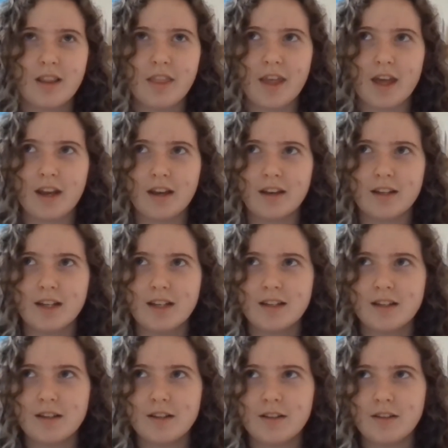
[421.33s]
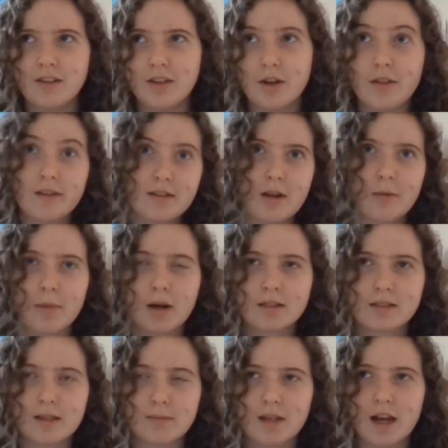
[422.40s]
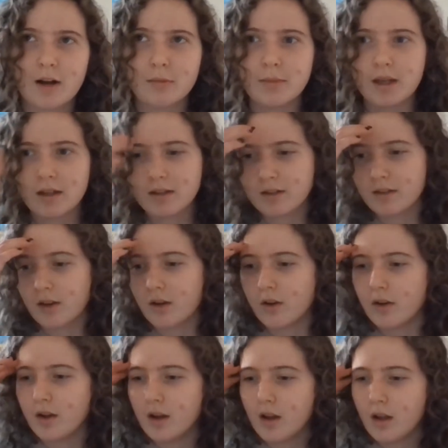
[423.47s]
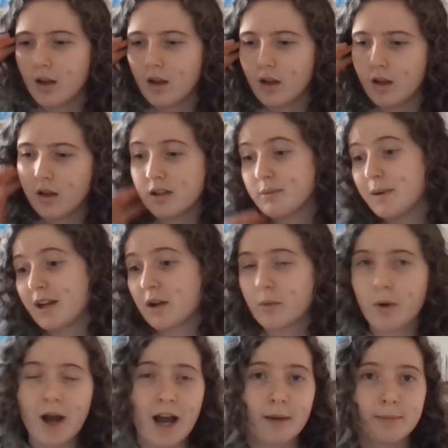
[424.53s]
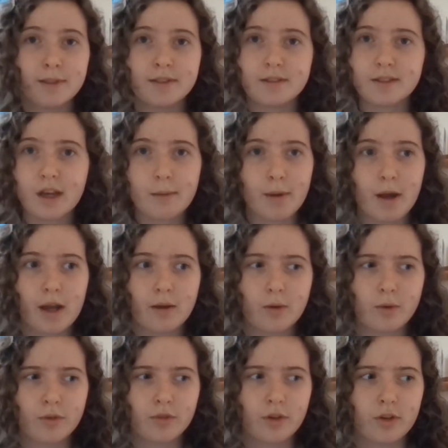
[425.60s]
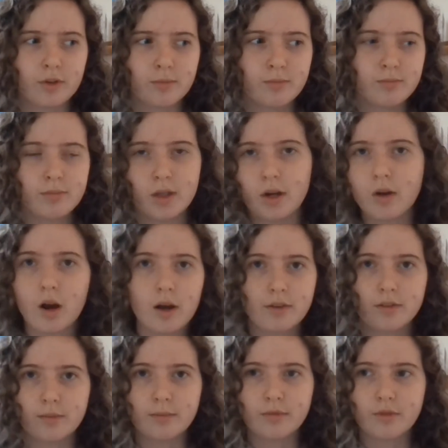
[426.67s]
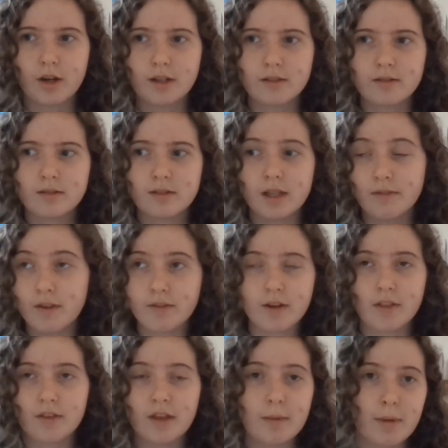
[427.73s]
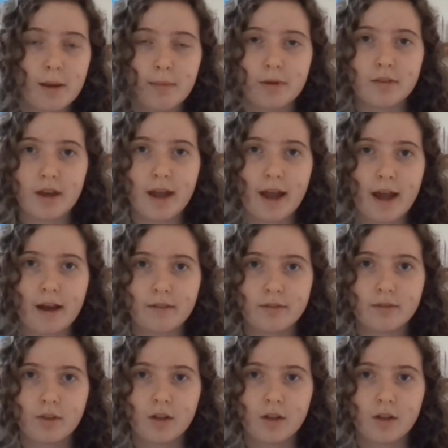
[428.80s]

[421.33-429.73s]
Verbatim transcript: then, you know, there's no mark scheme to help me. So depending on what happens, I might also, you know, ask some friends, see if they've done the same paper as I have.